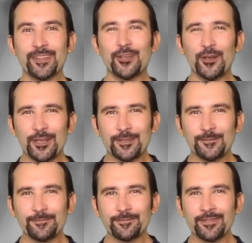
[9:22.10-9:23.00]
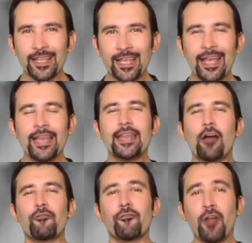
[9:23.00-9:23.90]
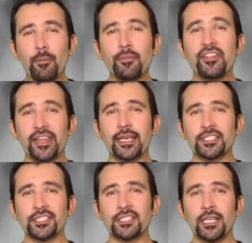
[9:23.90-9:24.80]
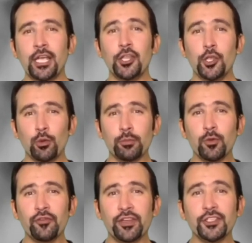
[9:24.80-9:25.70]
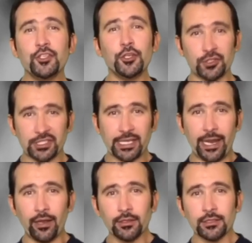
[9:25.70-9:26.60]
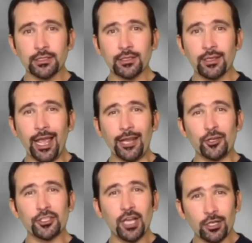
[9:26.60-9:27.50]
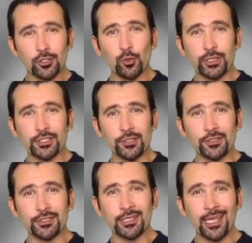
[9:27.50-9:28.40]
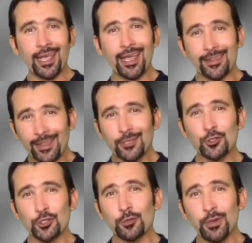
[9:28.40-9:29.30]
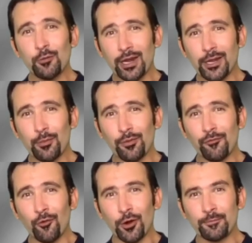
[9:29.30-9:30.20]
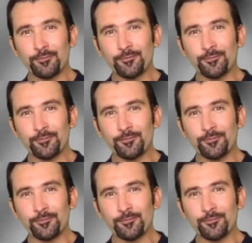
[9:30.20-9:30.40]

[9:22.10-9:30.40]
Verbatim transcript: Good. Now from this, you would move into your scales and your tongue twisters and then you should be ready to perform.